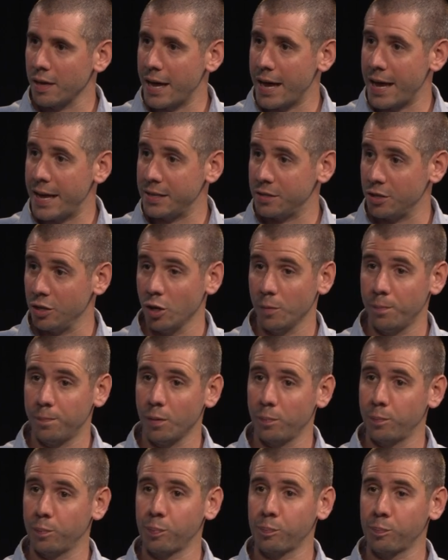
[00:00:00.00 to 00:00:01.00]
as, you know,
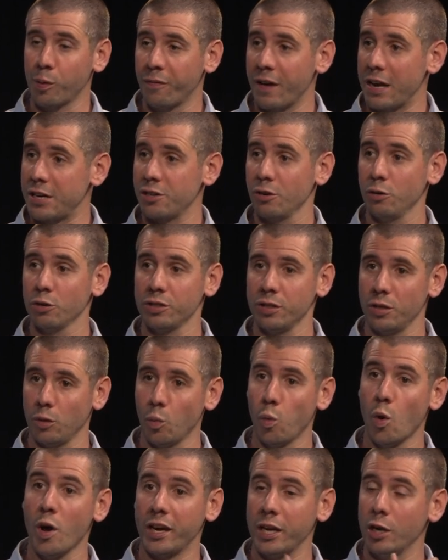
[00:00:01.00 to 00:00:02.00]
professionals
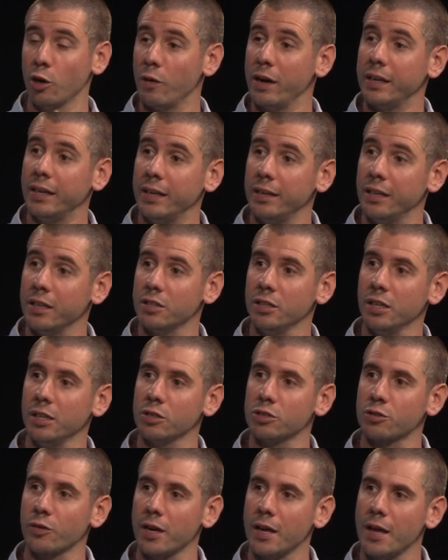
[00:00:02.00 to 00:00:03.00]
working already in this
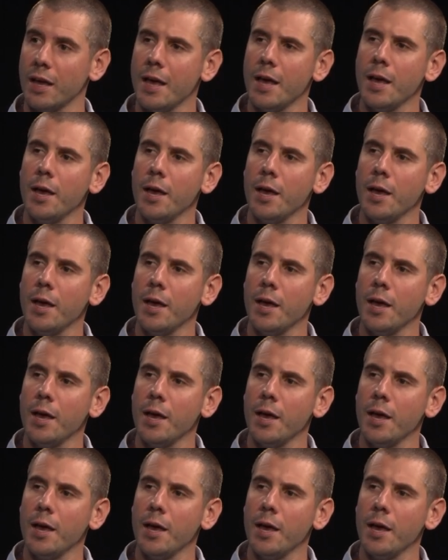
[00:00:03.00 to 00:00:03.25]
industry,